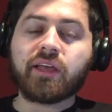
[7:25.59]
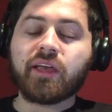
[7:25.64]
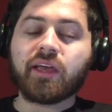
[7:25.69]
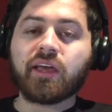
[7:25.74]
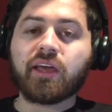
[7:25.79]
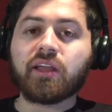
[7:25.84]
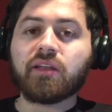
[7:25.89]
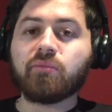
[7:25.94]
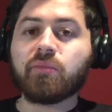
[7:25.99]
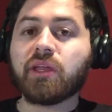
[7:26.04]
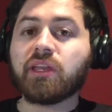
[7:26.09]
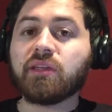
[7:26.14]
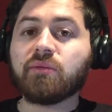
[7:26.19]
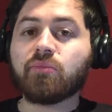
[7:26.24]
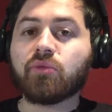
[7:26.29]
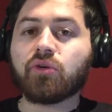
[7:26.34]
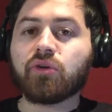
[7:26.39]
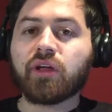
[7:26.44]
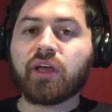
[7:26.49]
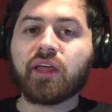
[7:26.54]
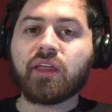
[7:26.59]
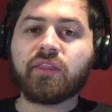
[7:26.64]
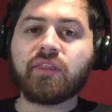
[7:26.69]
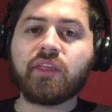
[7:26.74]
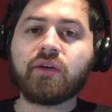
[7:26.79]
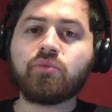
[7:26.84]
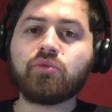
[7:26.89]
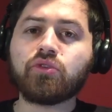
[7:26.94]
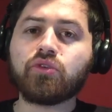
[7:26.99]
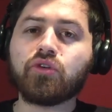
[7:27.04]
and many more and
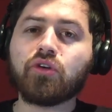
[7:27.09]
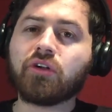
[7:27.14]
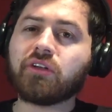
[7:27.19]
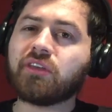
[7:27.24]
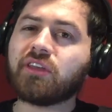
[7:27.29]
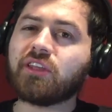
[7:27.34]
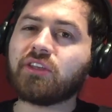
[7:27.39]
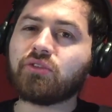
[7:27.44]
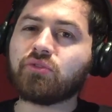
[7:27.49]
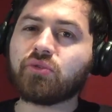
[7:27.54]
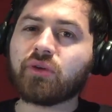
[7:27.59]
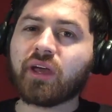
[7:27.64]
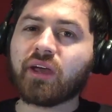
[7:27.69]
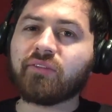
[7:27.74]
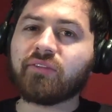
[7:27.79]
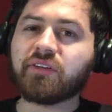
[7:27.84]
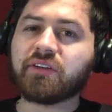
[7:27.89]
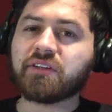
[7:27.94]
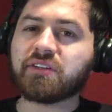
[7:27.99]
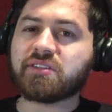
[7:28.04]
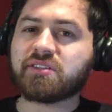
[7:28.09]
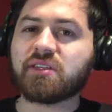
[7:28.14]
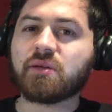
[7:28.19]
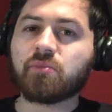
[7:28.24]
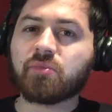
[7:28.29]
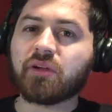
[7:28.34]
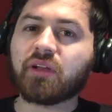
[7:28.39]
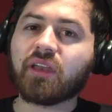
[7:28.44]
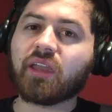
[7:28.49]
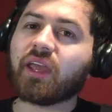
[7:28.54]
they would not need to have a
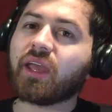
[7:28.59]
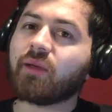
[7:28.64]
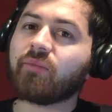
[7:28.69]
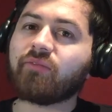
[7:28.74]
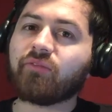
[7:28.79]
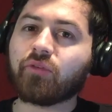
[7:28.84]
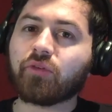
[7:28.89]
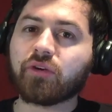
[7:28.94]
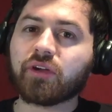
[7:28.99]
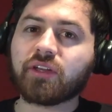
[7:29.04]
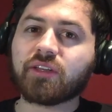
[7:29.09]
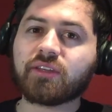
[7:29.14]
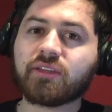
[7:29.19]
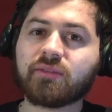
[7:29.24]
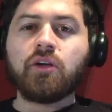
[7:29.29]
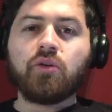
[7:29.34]
separate app for it